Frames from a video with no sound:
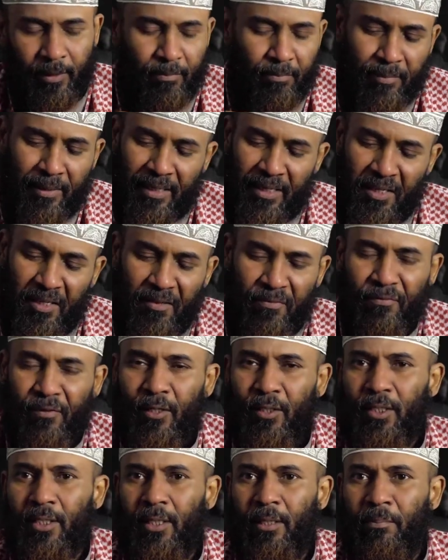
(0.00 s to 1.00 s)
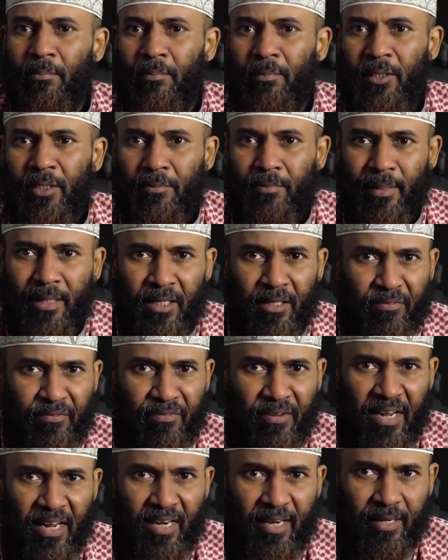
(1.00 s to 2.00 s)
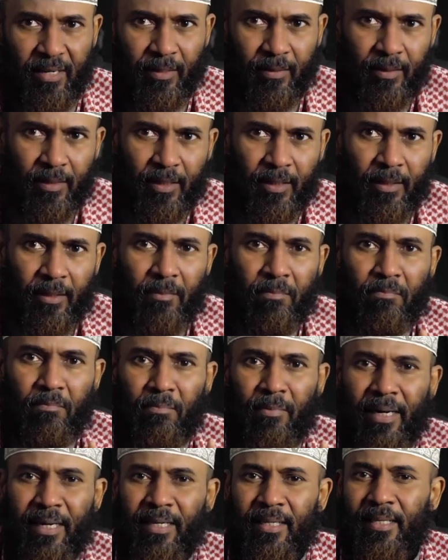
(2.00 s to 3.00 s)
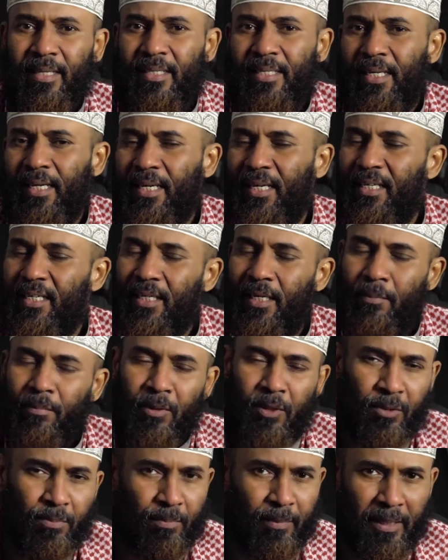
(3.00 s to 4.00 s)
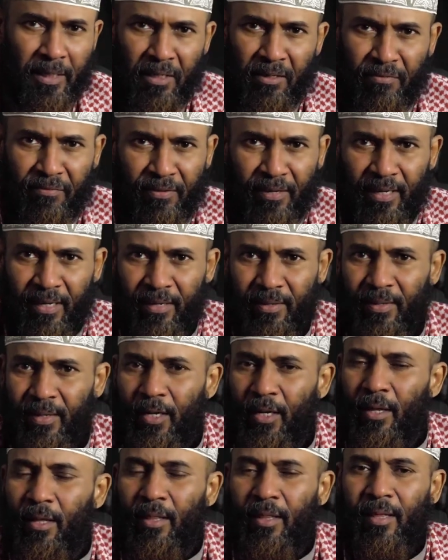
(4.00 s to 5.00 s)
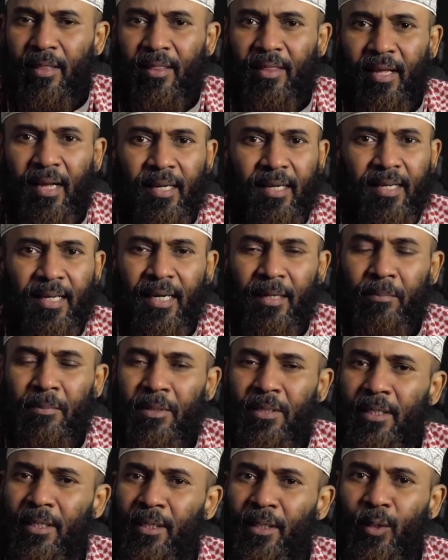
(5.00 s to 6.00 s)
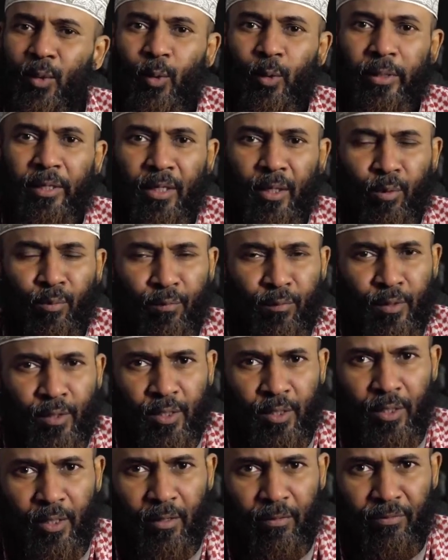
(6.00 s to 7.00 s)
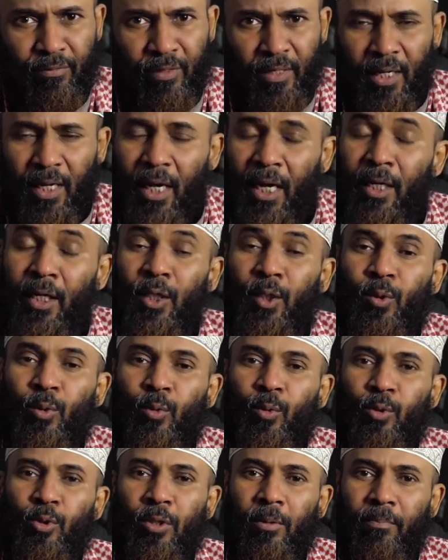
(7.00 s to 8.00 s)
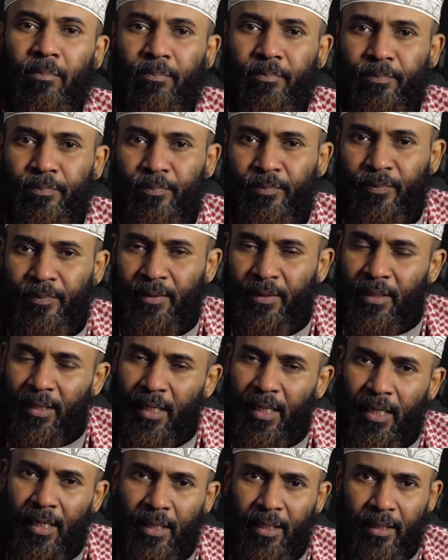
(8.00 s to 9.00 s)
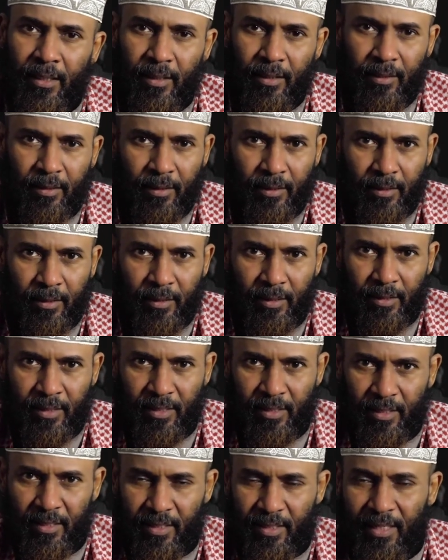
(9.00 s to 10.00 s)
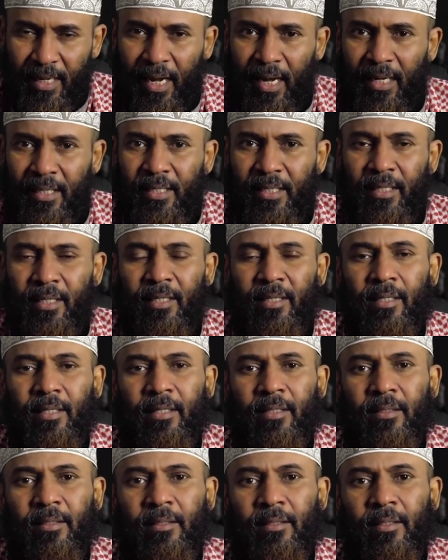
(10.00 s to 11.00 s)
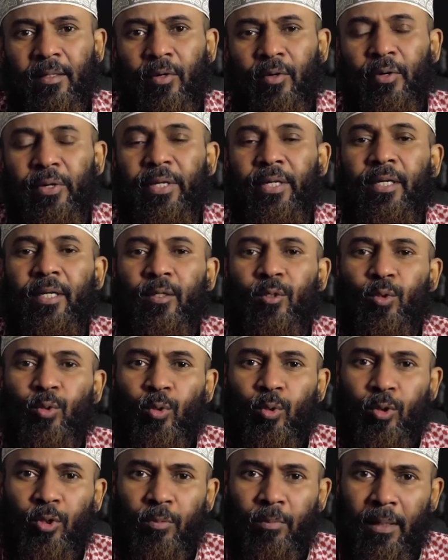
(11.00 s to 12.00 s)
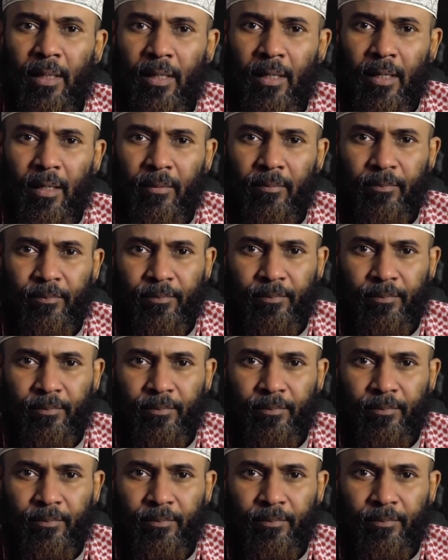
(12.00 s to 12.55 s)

Married the first time, his marriage failed. Married the second time, his marriage failed. The third time he said, no, enough is enough. I need to do something. And he started reading Surah Al-Baqarah.